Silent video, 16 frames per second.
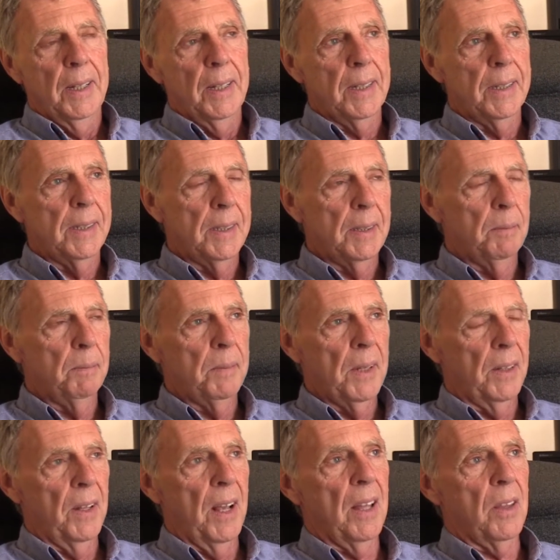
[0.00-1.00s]

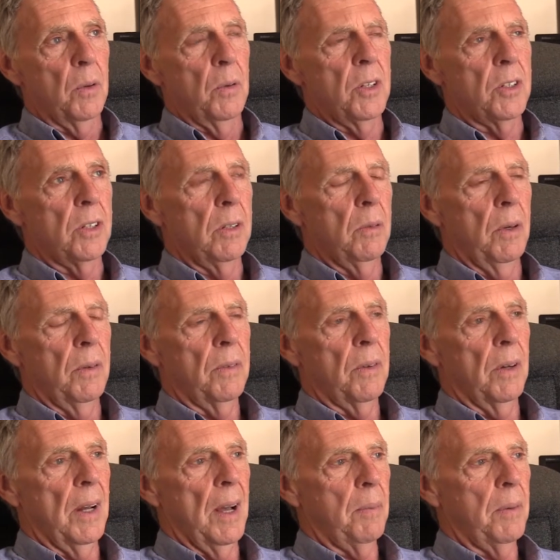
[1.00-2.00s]
And the other issue we've
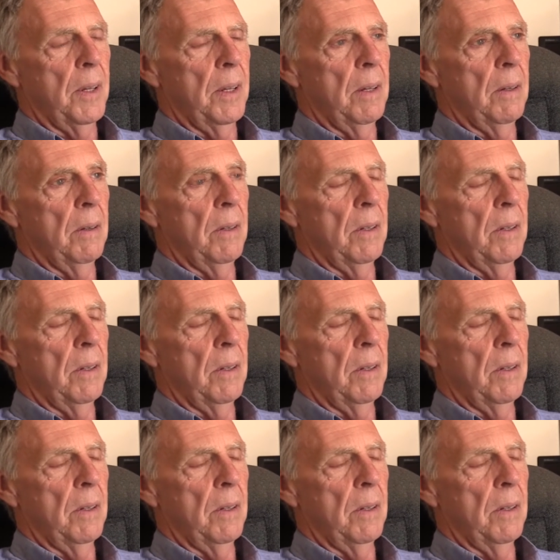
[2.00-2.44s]
got up here